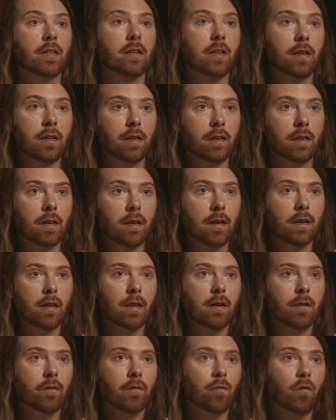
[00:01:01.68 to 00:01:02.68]
it
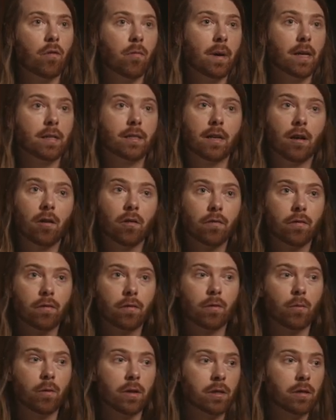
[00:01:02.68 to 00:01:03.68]
for myself,
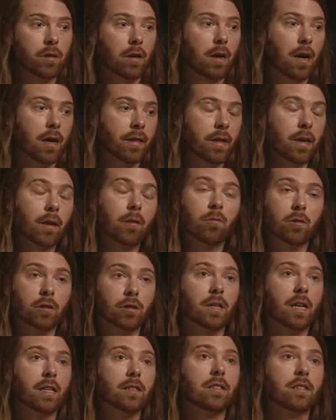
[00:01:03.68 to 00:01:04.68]
which I think
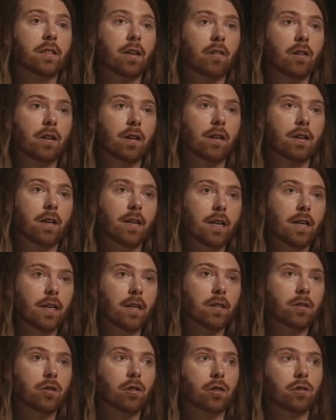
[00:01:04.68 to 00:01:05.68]
was necessary
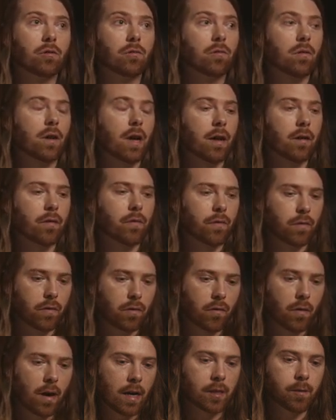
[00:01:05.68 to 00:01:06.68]
just to kind of
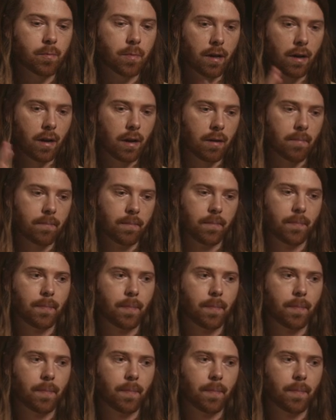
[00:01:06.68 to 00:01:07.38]
grasp the,